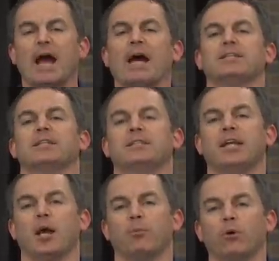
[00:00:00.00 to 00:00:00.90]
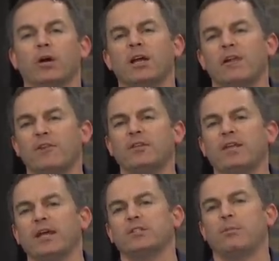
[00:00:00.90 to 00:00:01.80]
As an example, if it
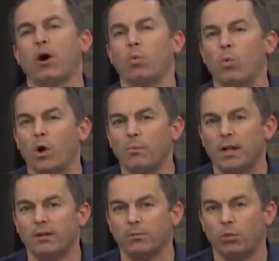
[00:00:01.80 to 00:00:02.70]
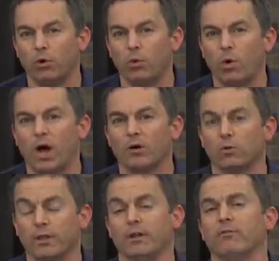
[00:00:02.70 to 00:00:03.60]
takes about one minute to boil water
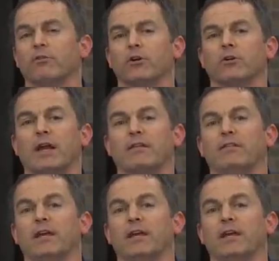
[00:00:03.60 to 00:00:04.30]
with an inverter like